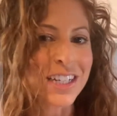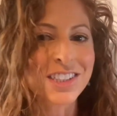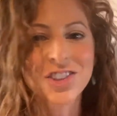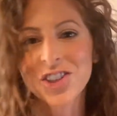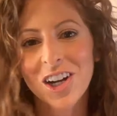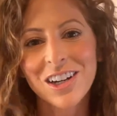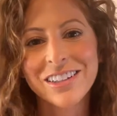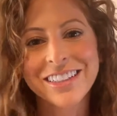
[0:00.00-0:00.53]

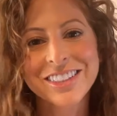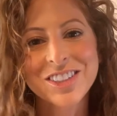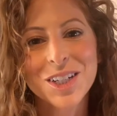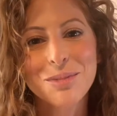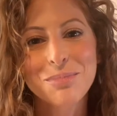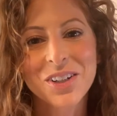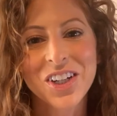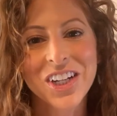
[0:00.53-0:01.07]
chocolate
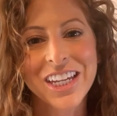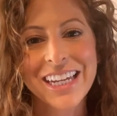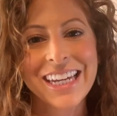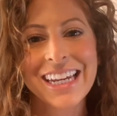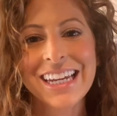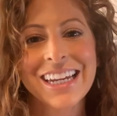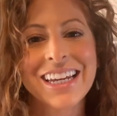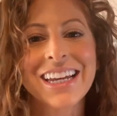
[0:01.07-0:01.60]
chip
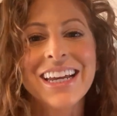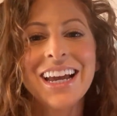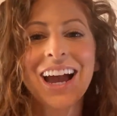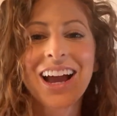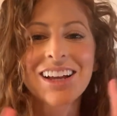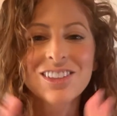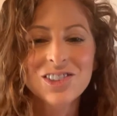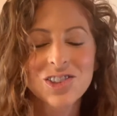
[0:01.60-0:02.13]
cookie.
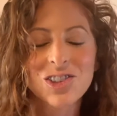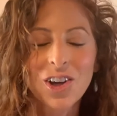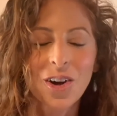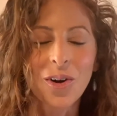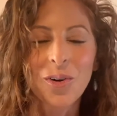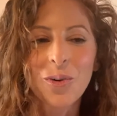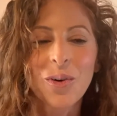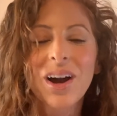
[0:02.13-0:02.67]

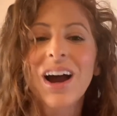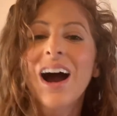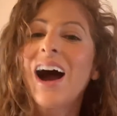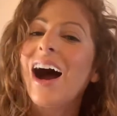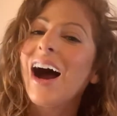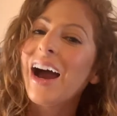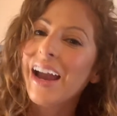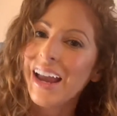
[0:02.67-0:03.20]
So
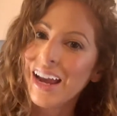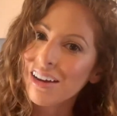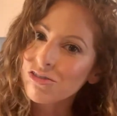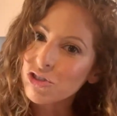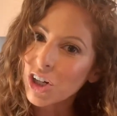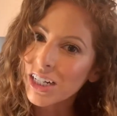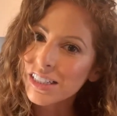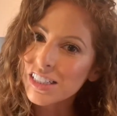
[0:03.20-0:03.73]
I have
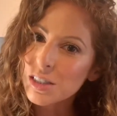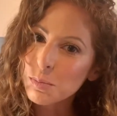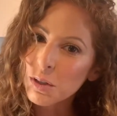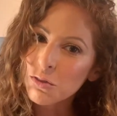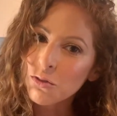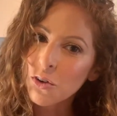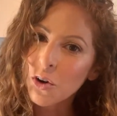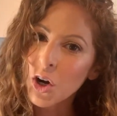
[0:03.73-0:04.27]
tried this
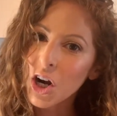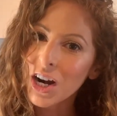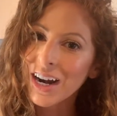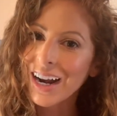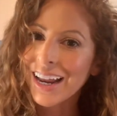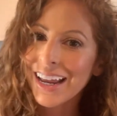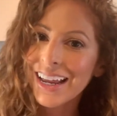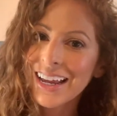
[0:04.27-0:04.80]
before
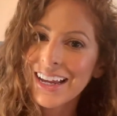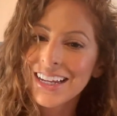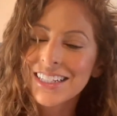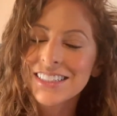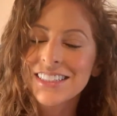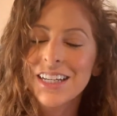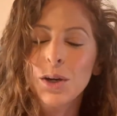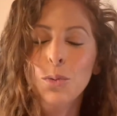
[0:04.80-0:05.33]

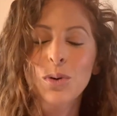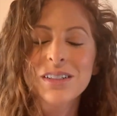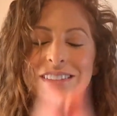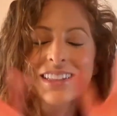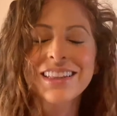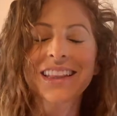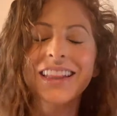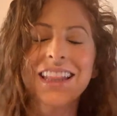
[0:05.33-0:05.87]
and it
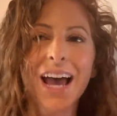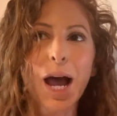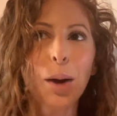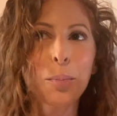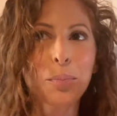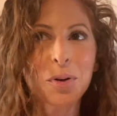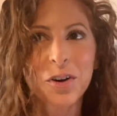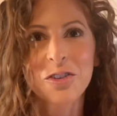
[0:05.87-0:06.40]
wasn't
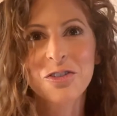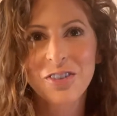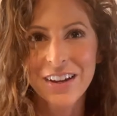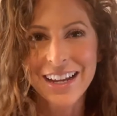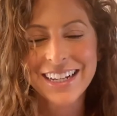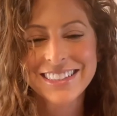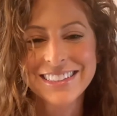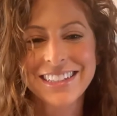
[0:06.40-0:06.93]
that
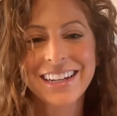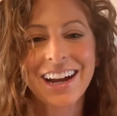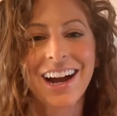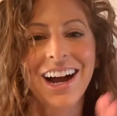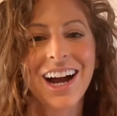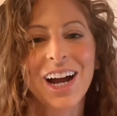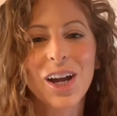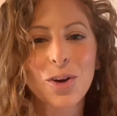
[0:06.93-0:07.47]
perfect.
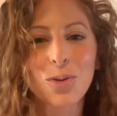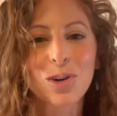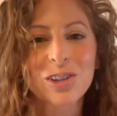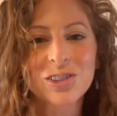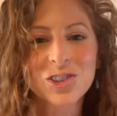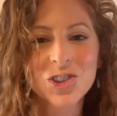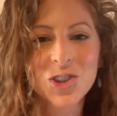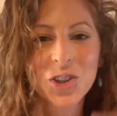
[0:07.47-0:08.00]
I
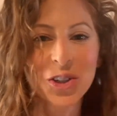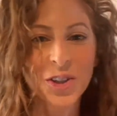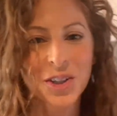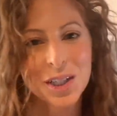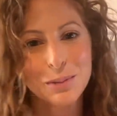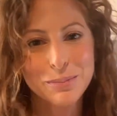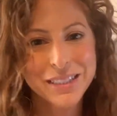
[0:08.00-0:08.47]
will show you clips